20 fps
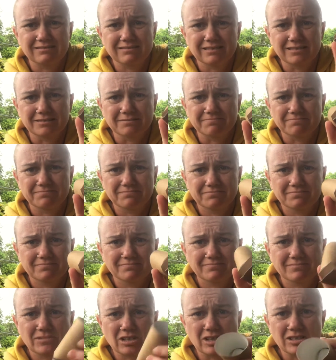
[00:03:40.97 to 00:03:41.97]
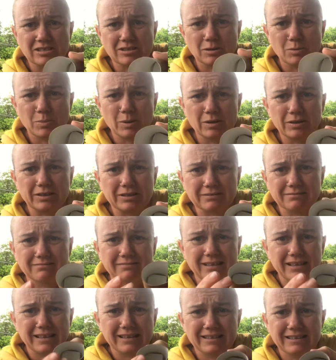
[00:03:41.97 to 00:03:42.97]
Look, nice little pocket,
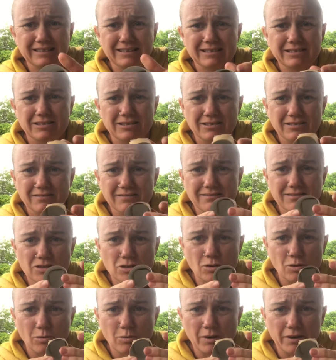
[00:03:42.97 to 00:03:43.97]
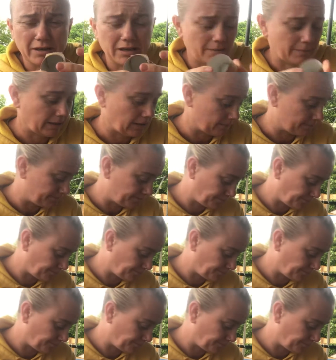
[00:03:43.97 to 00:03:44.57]
and soil won't come out.